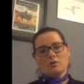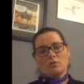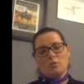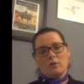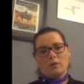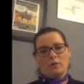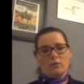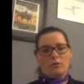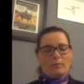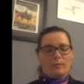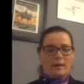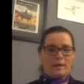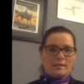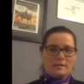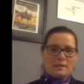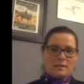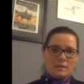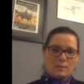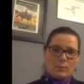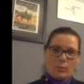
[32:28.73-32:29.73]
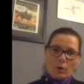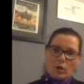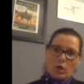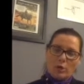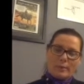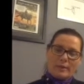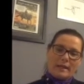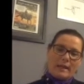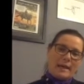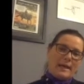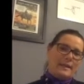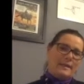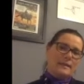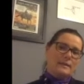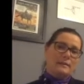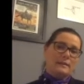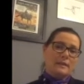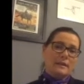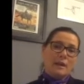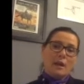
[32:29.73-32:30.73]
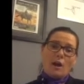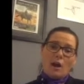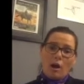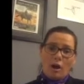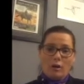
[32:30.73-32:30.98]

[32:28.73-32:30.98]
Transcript: or whether it makes sense biomechanically,